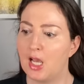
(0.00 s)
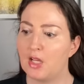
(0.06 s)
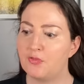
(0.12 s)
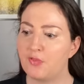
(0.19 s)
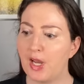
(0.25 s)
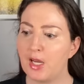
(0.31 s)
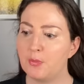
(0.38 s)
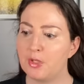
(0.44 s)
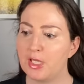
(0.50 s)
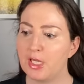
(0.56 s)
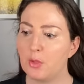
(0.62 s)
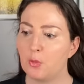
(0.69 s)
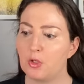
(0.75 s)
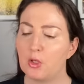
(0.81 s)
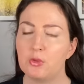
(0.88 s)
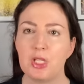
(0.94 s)
a family
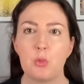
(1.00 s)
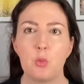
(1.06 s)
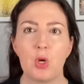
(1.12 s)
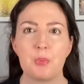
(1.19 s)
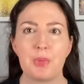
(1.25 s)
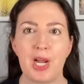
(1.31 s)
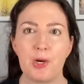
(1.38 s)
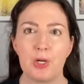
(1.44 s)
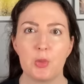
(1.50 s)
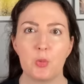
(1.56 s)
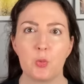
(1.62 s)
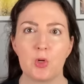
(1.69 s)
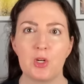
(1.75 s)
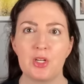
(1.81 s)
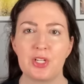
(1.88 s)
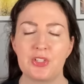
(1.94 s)
where only one parent
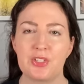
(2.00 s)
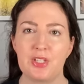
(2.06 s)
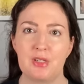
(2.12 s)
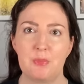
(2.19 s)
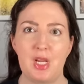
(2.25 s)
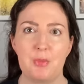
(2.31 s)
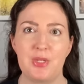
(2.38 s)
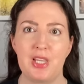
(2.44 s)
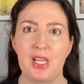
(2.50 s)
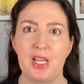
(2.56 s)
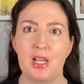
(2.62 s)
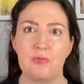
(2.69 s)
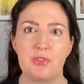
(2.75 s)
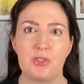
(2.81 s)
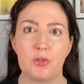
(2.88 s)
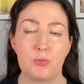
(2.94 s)
works and maybe they
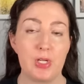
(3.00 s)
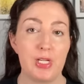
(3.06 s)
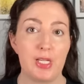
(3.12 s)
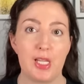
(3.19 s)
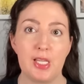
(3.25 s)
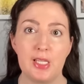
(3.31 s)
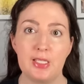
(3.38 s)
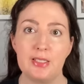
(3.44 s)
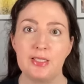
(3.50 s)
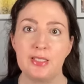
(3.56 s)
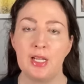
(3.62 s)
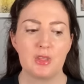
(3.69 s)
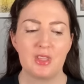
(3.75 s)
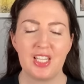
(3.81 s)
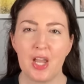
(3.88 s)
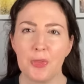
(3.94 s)
had 3 kids.
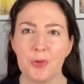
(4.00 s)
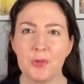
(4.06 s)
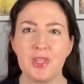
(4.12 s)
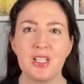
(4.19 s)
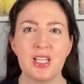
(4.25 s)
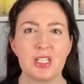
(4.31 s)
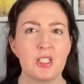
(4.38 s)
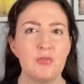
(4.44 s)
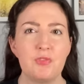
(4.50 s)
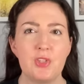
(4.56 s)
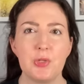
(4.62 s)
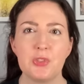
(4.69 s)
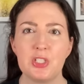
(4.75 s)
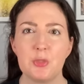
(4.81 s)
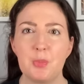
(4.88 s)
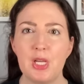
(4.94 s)
The other thing that
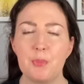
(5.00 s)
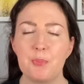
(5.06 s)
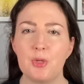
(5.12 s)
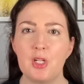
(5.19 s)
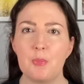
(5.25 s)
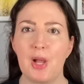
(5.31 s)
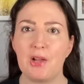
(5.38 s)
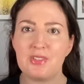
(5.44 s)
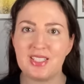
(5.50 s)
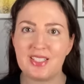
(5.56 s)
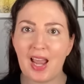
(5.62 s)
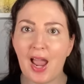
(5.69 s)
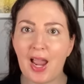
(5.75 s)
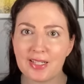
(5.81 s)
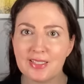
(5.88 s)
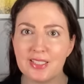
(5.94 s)
confuses people about
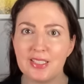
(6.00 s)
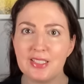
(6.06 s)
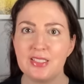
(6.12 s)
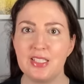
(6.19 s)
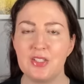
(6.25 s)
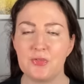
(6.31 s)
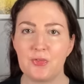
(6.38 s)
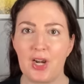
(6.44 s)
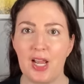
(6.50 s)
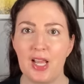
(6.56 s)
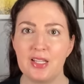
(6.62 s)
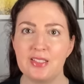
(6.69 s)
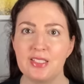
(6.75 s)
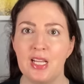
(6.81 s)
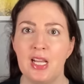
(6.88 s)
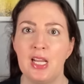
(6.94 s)
taxes in
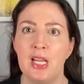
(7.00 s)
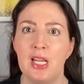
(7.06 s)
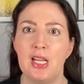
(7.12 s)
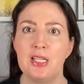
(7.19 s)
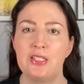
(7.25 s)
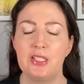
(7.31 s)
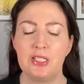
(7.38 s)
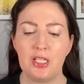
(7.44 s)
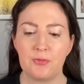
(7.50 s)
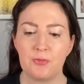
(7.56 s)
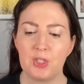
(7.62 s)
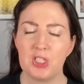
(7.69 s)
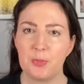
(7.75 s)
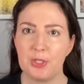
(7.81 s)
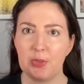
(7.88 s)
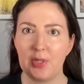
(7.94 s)
France is the
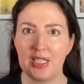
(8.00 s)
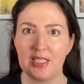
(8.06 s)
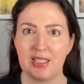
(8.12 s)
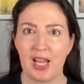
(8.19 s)
difference between